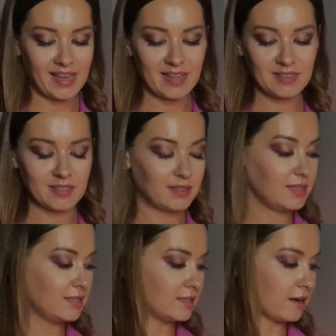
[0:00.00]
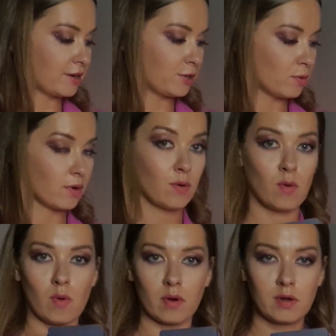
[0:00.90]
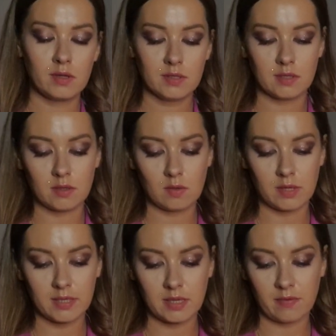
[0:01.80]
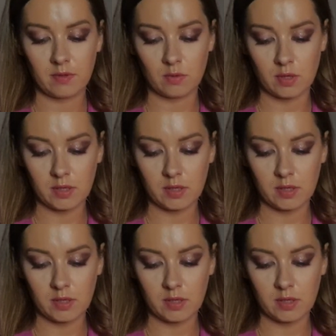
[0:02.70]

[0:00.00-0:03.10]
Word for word: And these are your oracles, so let's have a look.